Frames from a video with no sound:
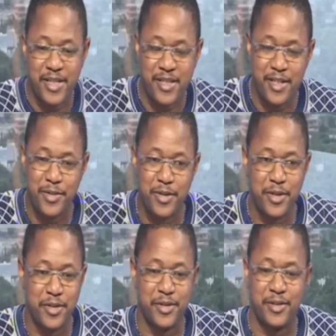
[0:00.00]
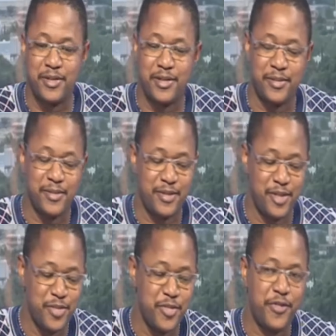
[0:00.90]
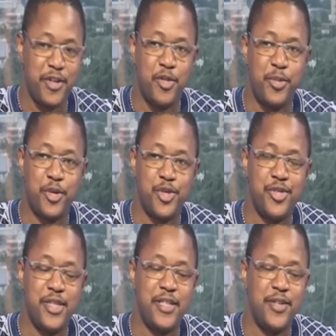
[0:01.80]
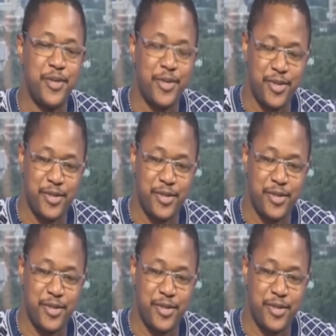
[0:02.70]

The minister declared that Africa's rise is inevitable,